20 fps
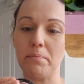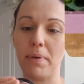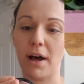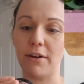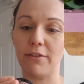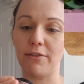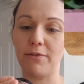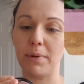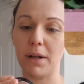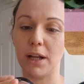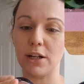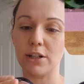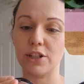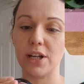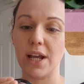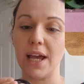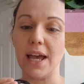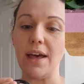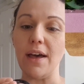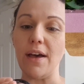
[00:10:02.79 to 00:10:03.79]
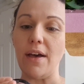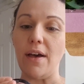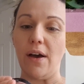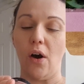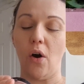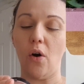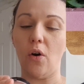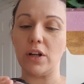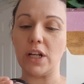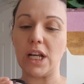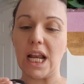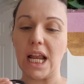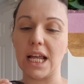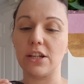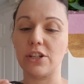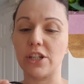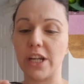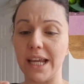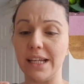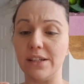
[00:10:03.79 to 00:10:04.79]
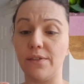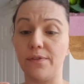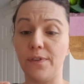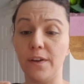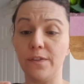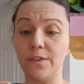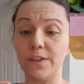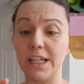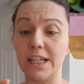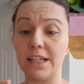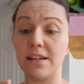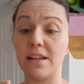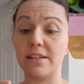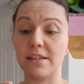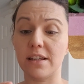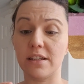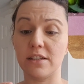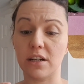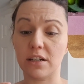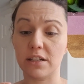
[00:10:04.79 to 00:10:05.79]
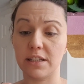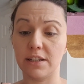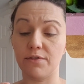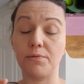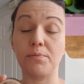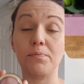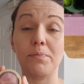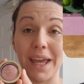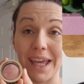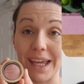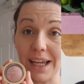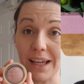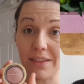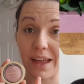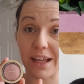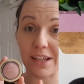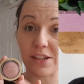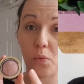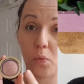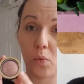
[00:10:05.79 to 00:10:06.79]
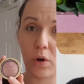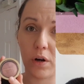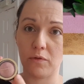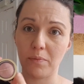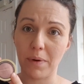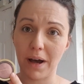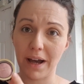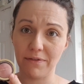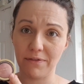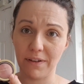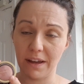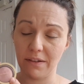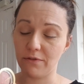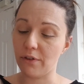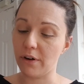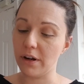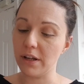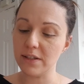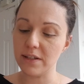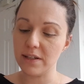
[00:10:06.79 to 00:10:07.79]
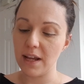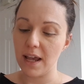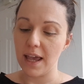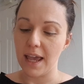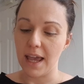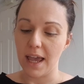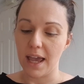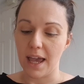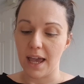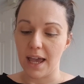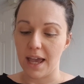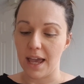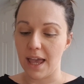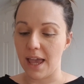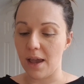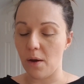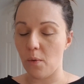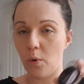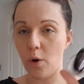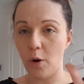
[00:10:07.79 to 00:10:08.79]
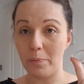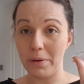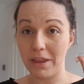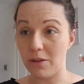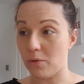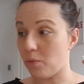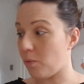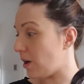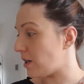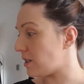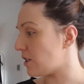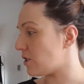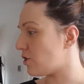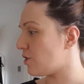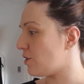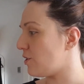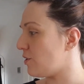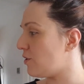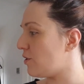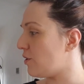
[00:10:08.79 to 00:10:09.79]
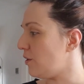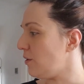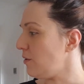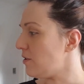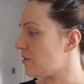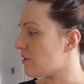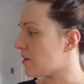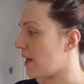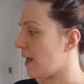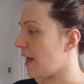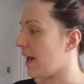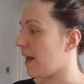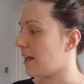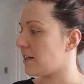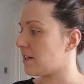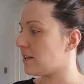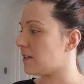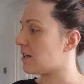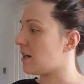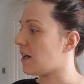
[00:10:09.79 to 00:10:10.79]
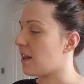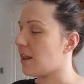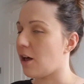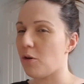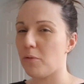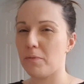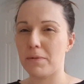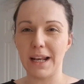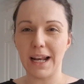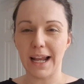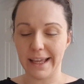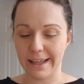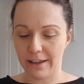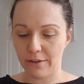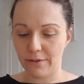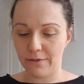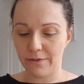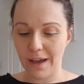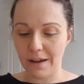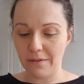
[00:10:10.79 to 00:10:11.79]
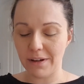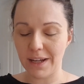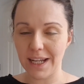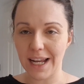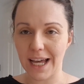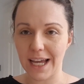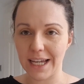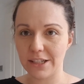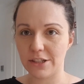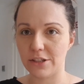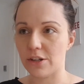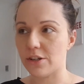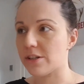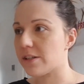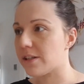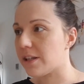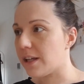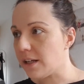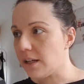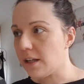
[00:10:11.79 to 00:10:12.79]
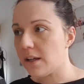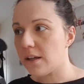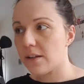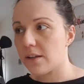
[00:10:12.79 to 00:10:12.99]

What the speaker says: puff blush on shade 15 Seductive Pink. That's one of my favorites. Will be the one to use, and that'll be like a very light dusting.